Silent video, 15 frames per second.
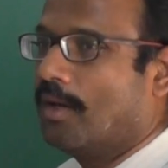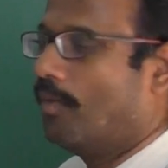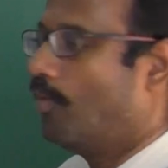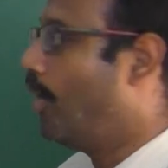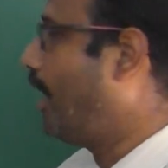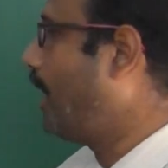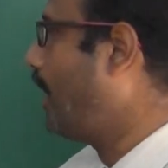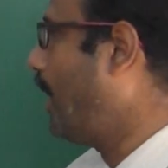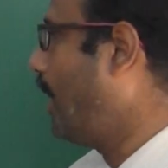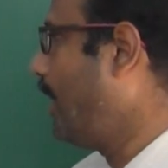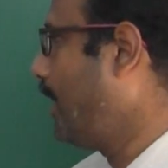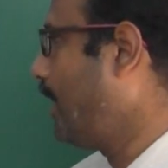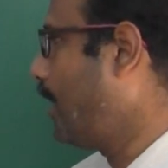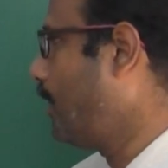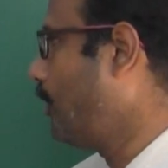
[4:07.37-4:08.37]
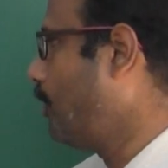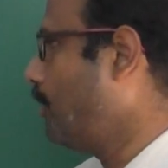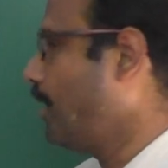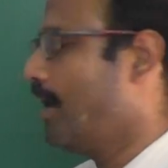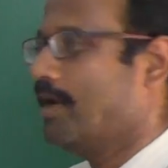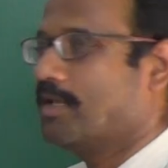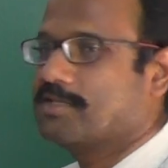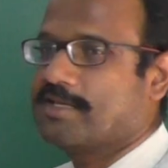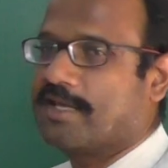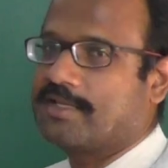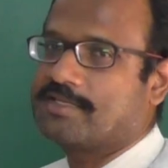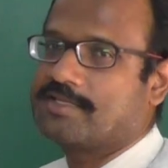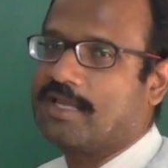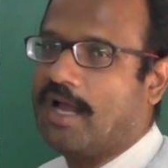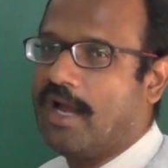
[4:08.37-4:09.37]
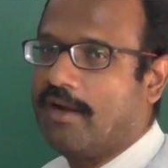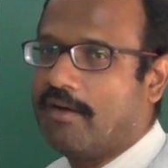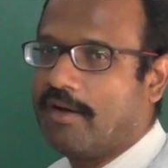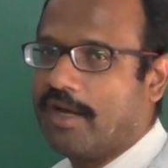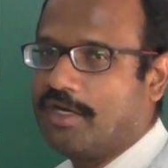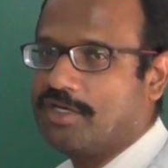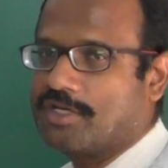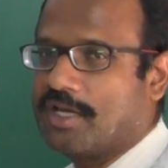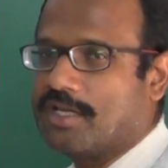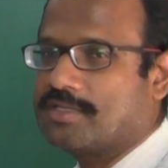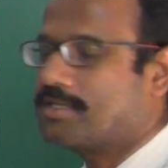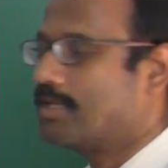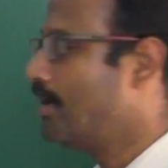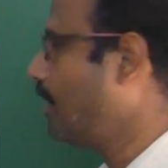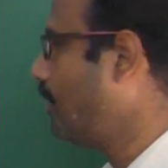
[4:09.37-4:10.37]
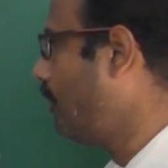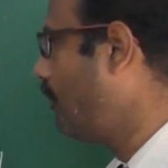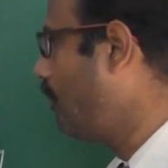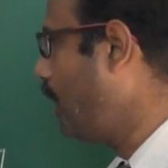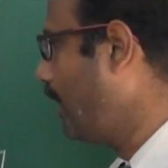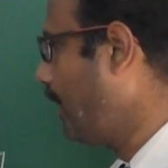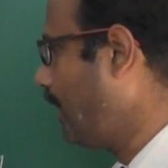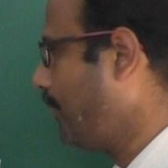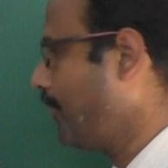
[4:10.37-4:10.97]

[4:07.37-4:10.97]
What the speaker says: where I have taken domain as X and range as Y.